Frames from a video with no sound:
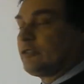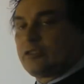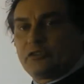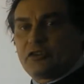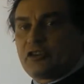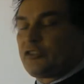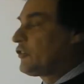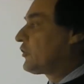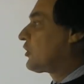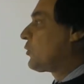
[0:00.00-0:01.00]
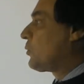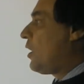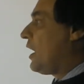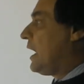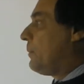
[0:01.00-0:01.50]
just to
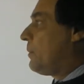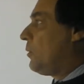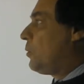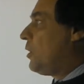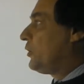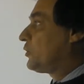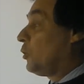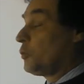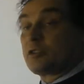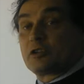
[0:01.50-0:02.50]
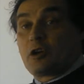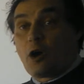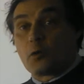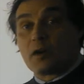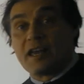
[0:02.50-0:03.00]
describe a word called
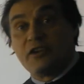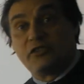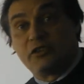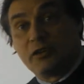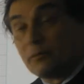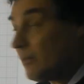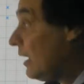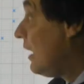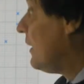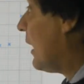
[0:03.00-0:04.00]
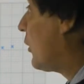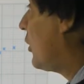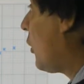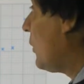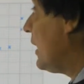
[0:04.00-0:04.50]
correlation. Now,
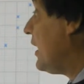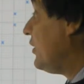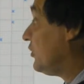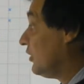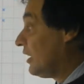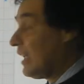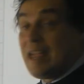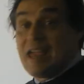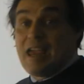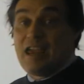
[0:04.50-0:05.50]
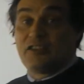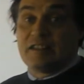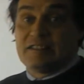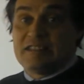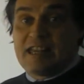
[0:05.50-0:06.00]
correlation is a
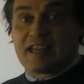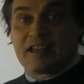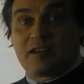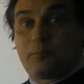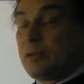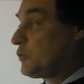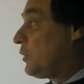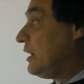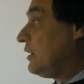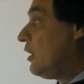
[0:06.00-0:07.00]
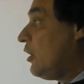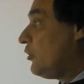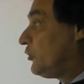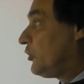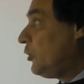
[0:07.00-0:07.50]
link between
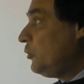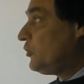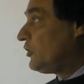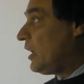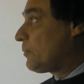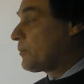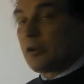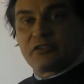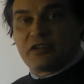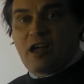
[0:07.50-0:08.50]
two separate